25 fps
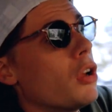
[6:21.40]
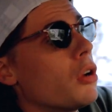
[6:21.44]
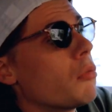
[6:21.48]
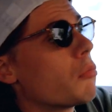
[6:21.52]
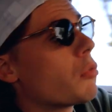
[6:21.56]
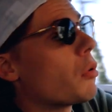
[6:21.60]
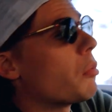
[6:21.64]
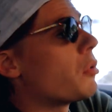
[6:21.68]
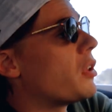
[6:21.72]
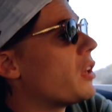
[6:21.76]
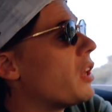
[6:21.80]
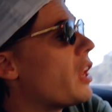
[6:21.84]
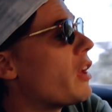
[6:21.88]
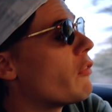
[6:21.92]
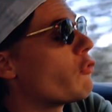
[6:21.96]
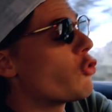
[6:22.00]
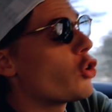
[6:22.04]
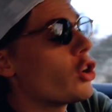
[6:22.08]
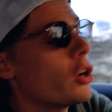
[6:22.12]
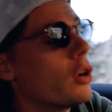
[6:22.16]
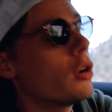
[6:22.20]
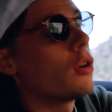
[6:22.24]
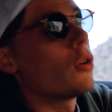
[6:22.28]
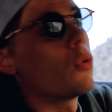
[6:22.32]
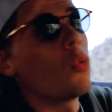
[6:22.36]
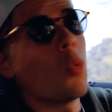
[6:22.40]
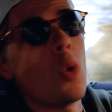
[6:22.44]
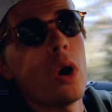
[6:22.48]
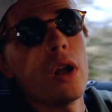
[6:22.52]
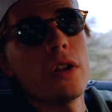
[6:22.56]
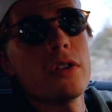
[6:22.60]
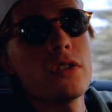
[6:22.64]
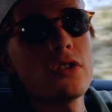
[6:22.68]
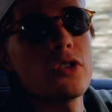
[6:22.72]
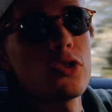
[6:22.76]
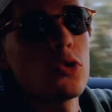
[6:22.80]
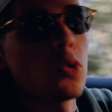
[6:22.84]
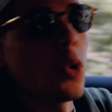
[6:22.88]
Probably never,
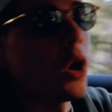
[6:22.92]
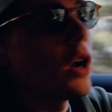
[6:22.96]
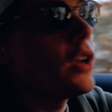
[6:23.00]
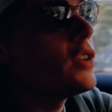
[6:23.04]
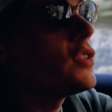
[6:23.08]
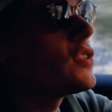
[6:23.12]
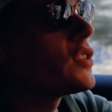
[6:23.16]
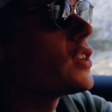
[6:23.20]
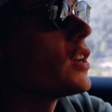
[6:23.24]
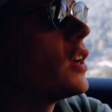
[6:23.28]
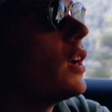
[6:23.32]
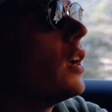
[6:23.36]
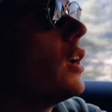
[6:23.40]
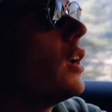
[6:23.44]
once, twice.